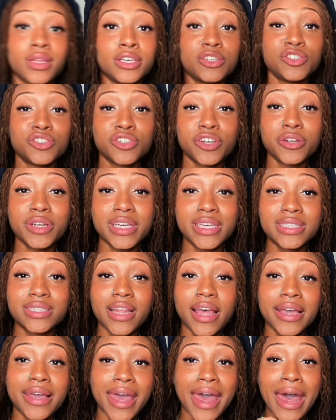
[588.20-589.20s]
This shirt is
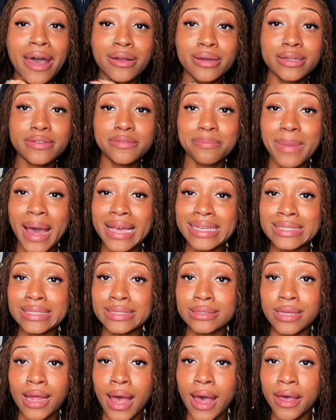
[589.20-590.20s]
like out of my
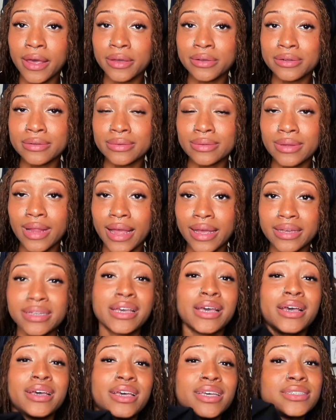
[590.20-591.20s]
style, like
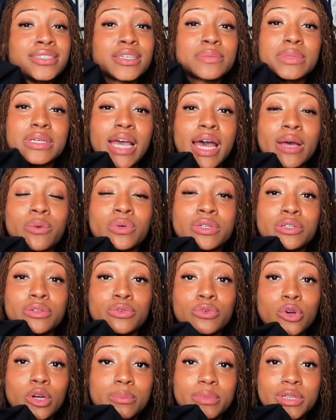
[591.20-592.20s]
it's something I wouldn't
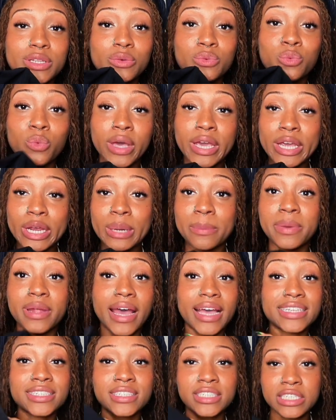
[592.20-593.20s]
normally wear, but
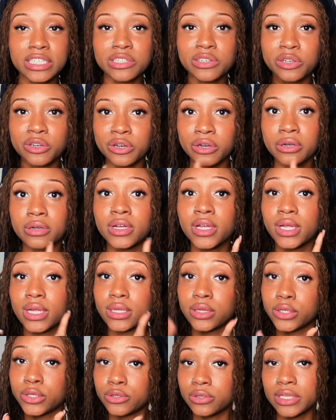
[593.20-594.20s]
I seen a girl,
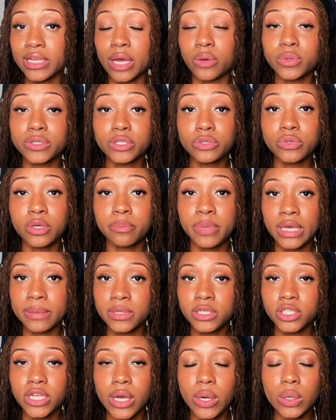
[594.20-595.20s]
literally, I went to a baby
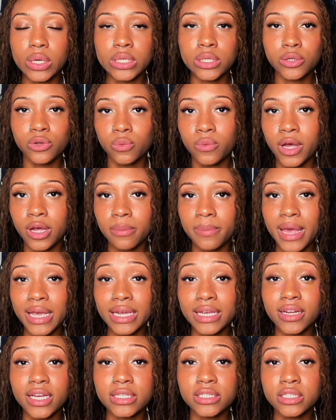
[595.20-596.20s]
shower a little while back
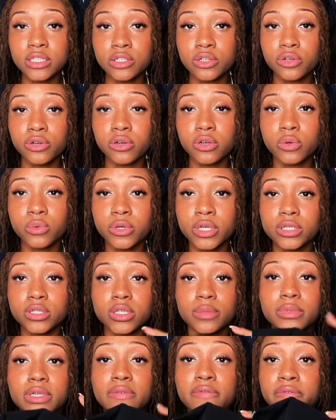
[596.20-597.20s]
and I seen a girl wearing
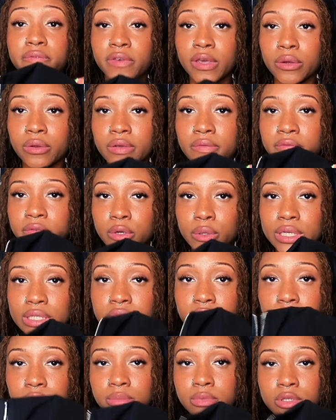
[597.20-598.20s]
something very, very
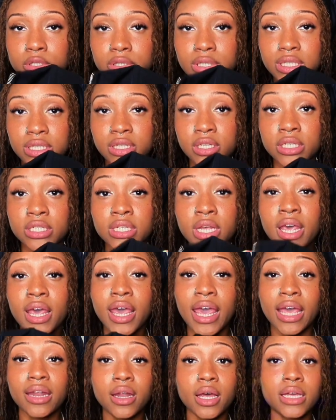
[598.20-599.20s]
similar to this.
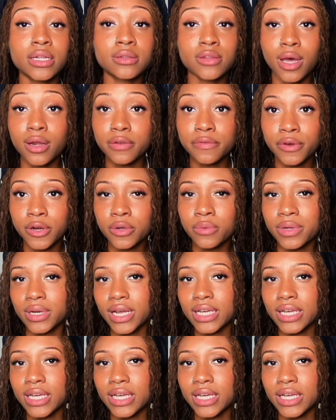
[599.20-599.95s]
And I thought of her when